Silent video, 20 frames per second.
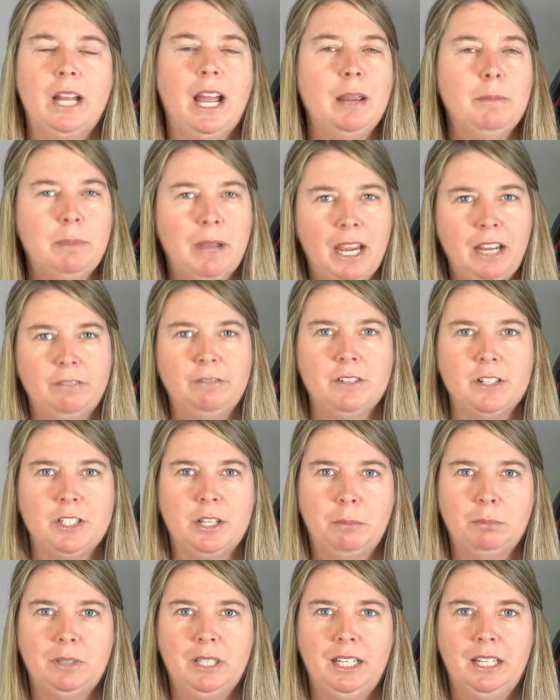I pay for
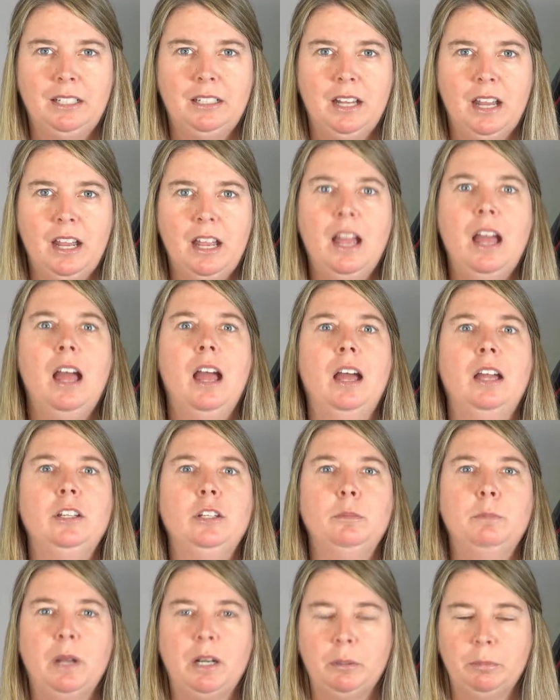something,
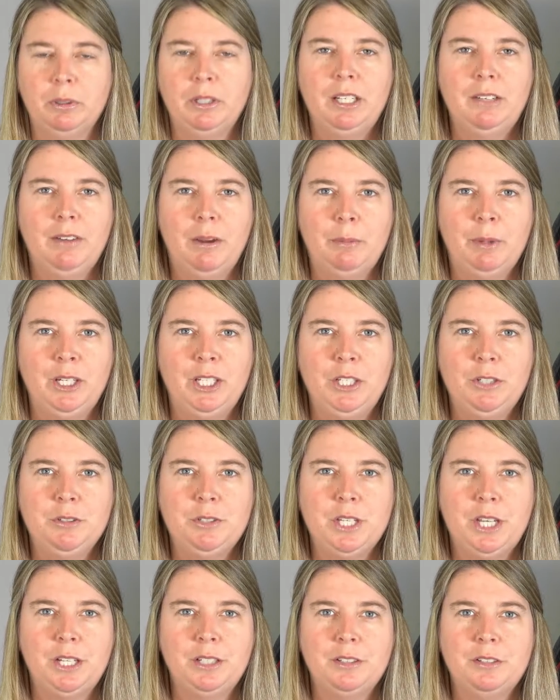you better believe I'm going to use
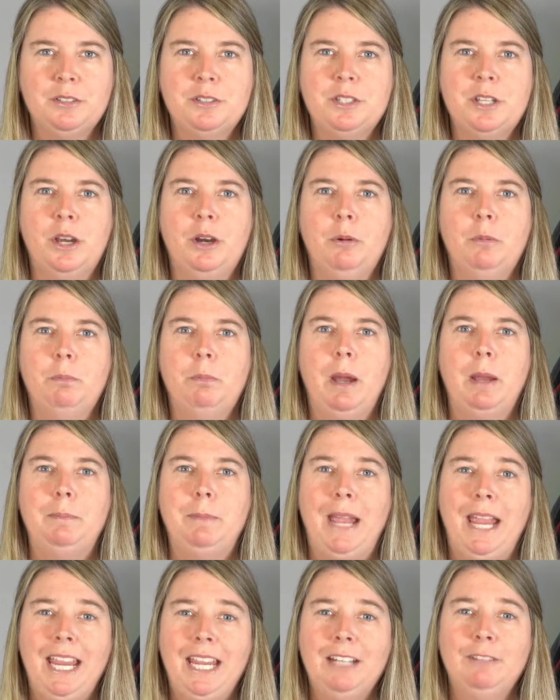it. So by
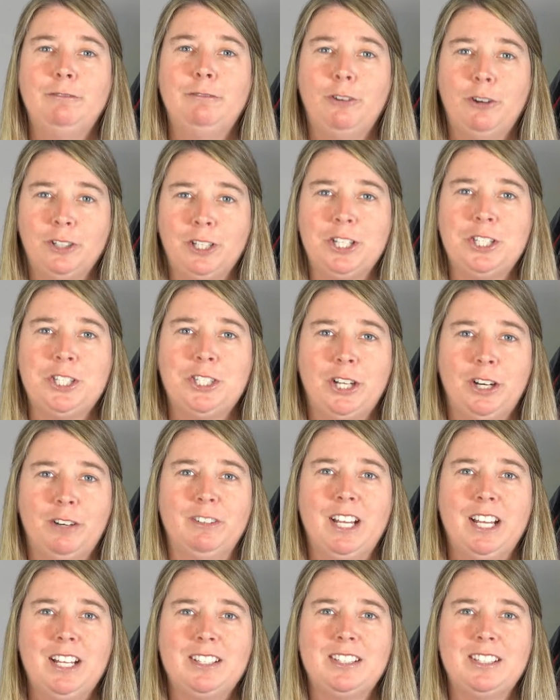paying for this
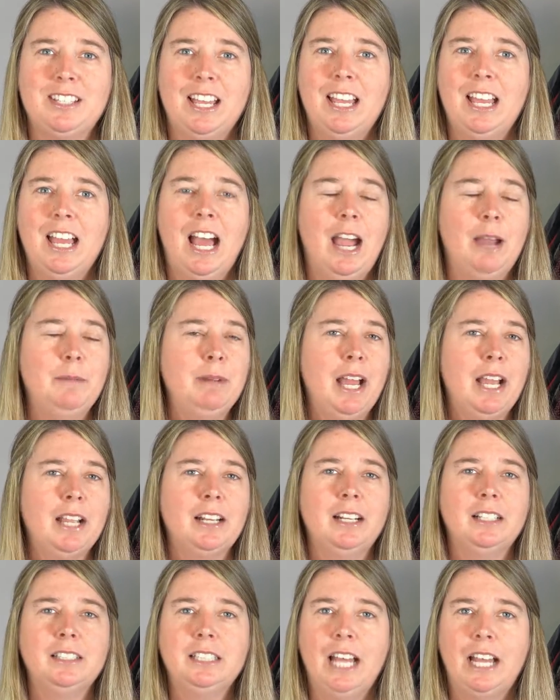service, I'm not
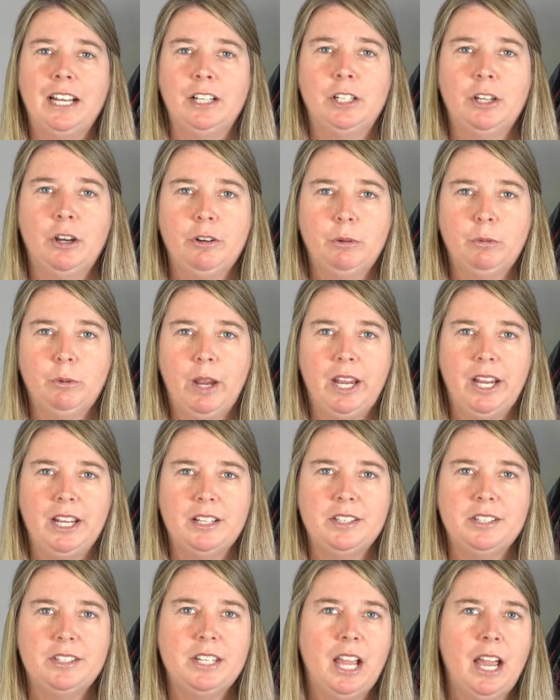going to let it go to
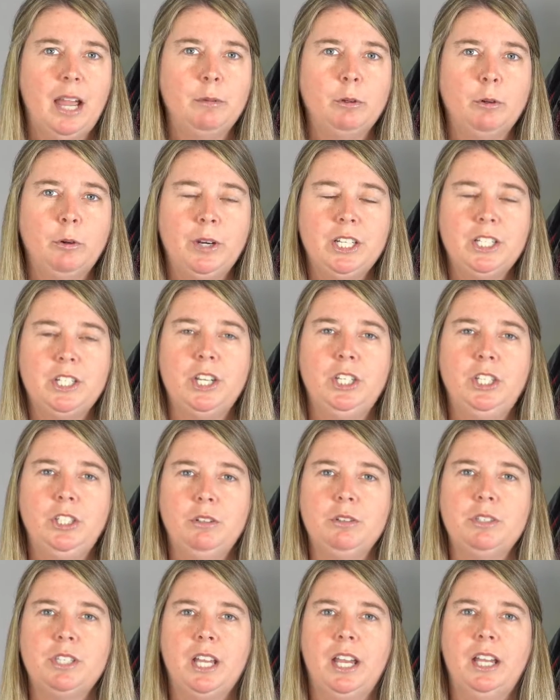waste. I'm going to
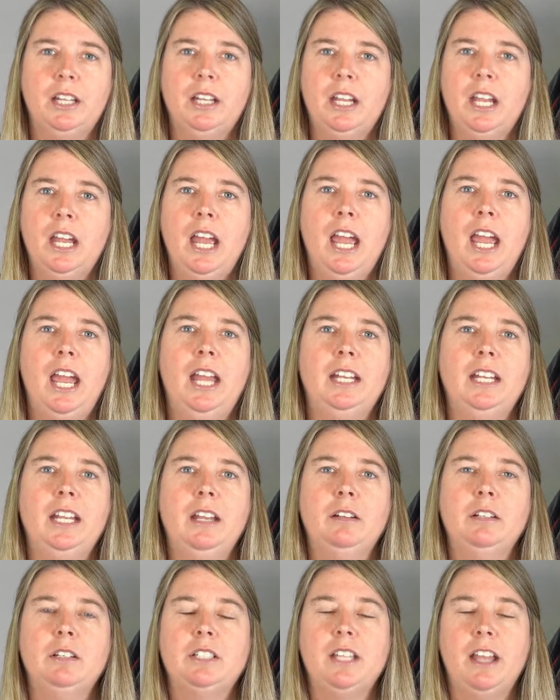use it, and
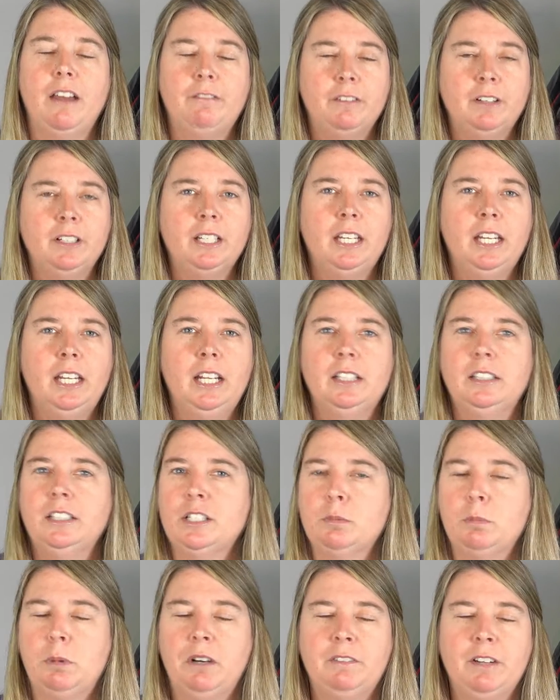it definitely,
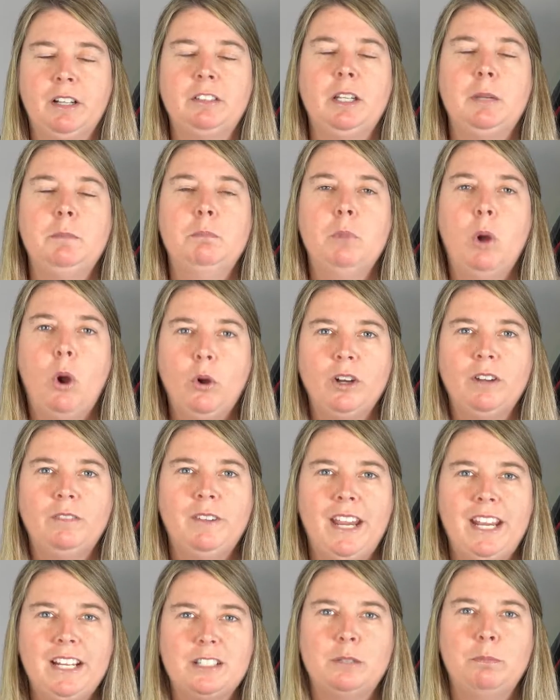List Perfectly,
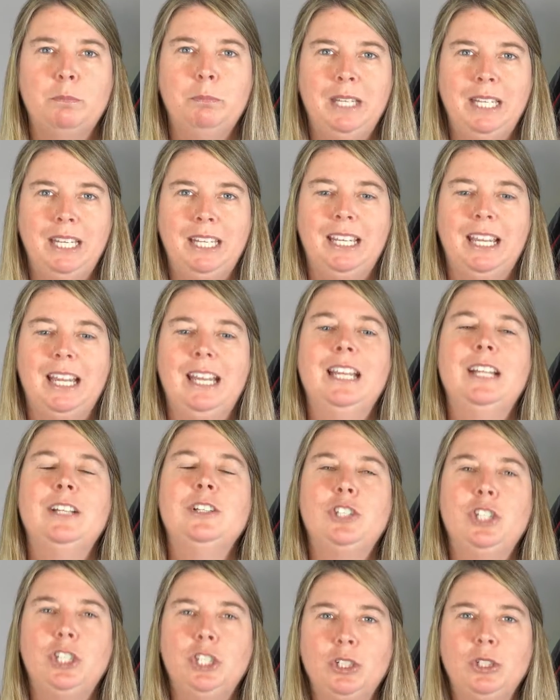motivates me
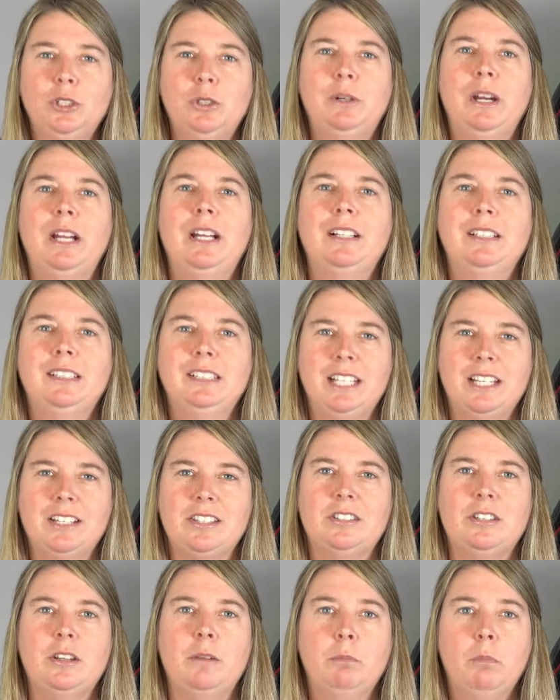to
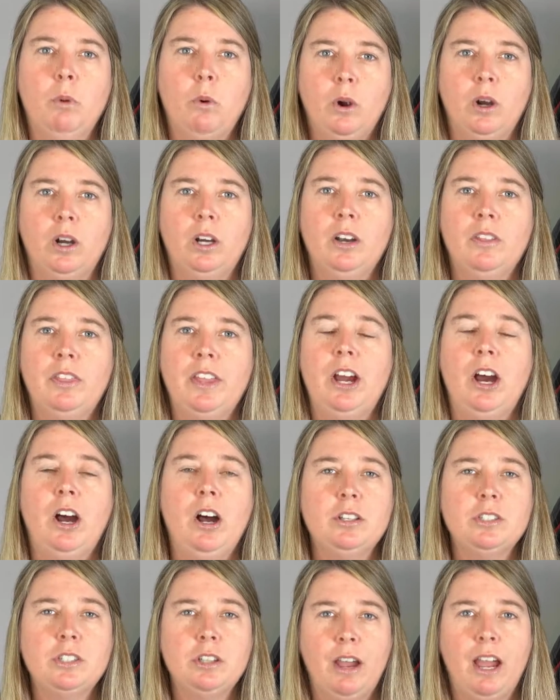list more. They
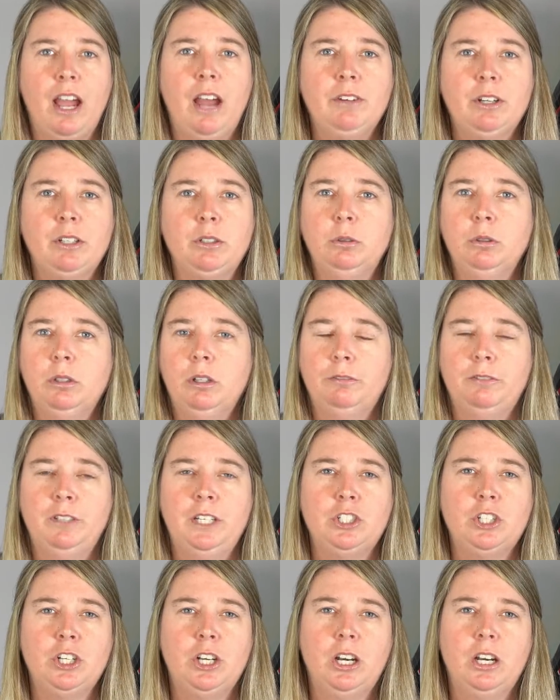also have a cool
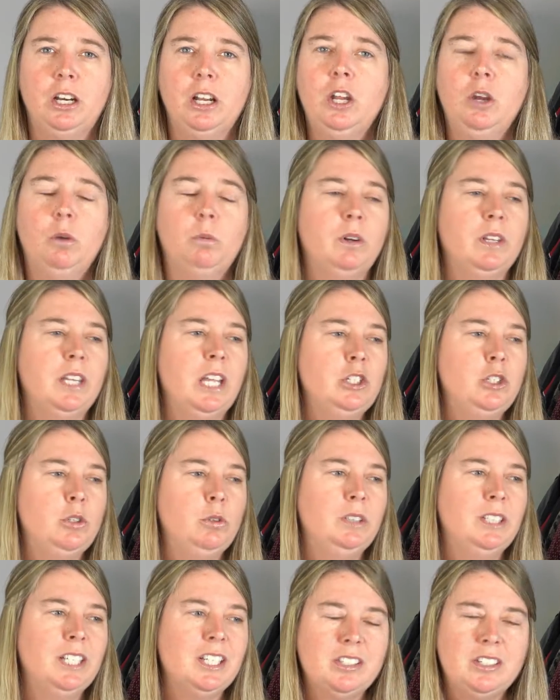feature where they
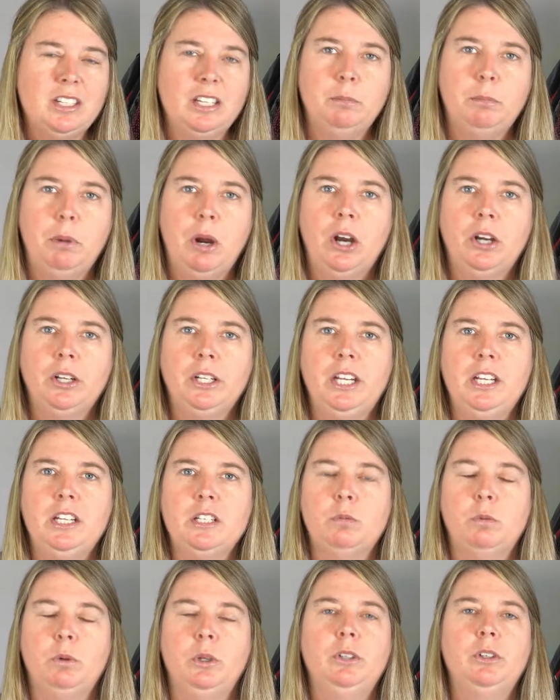do listing
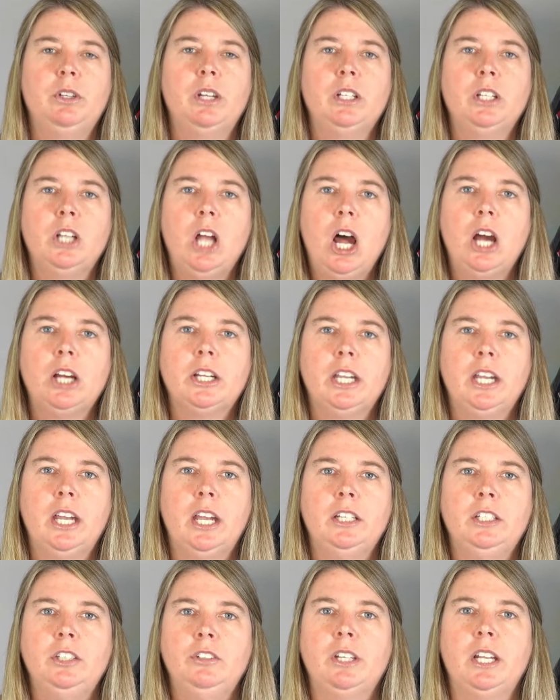parties where you can log
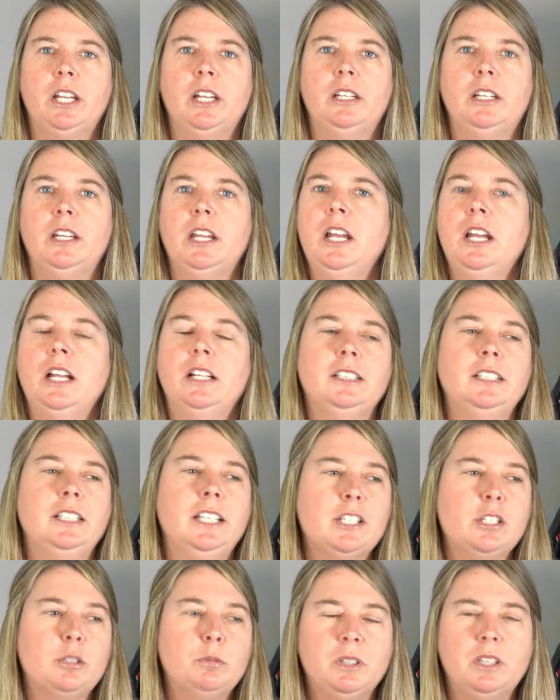in, you can
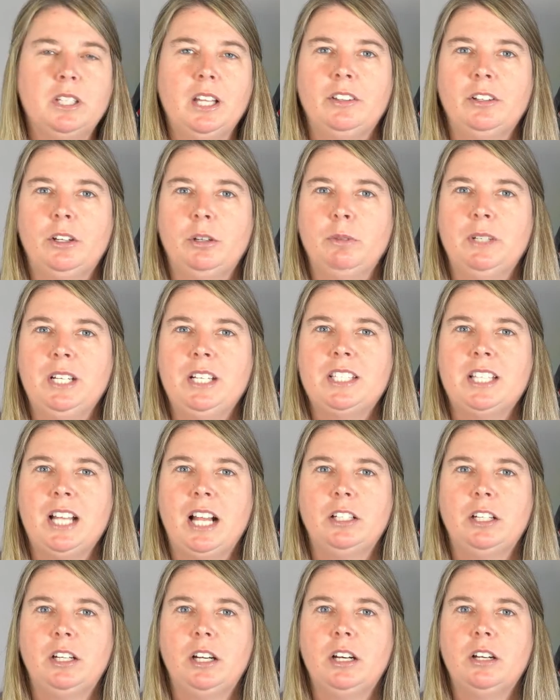list with other
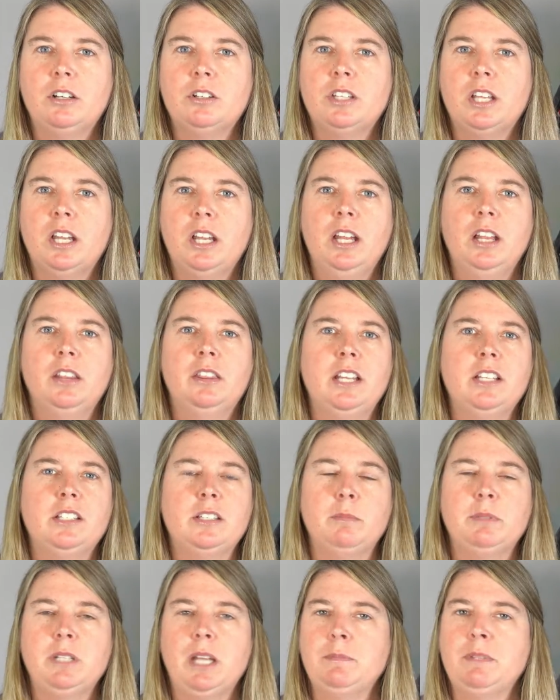resellers. They
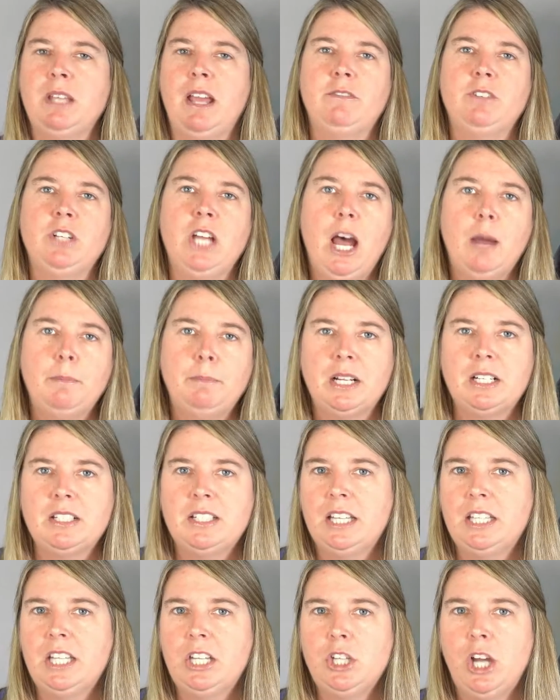sometimes have topics
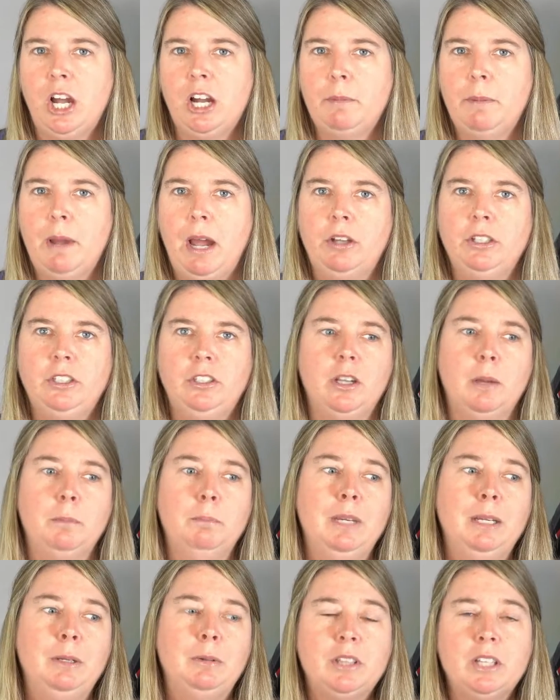that they talk about. You can
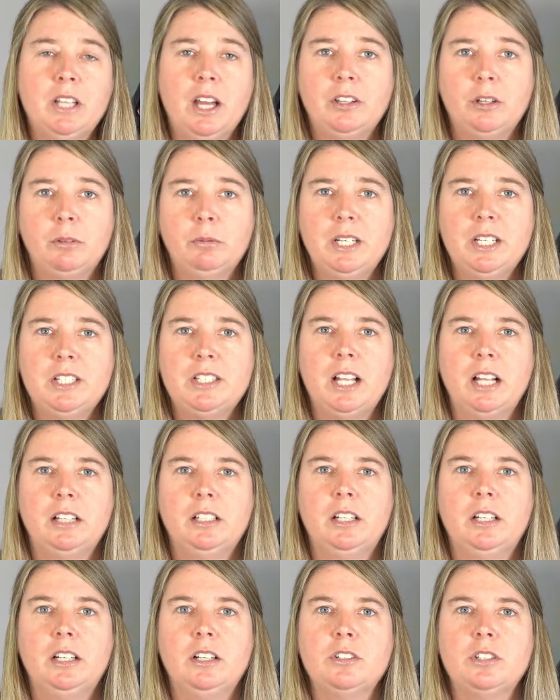meet with other
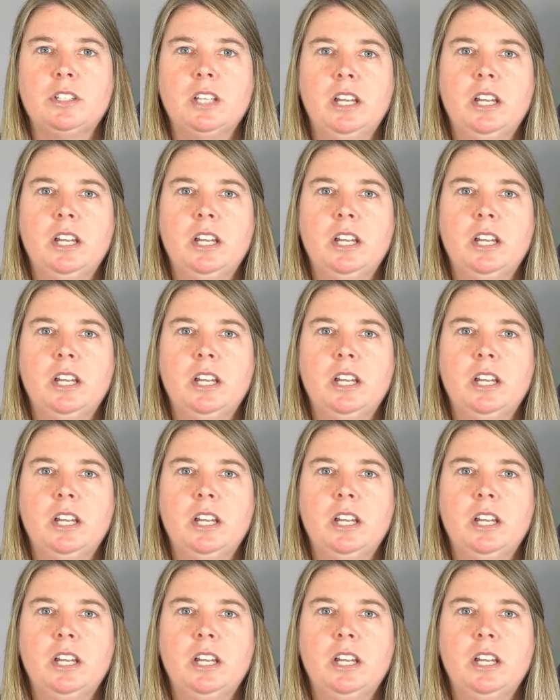resellers.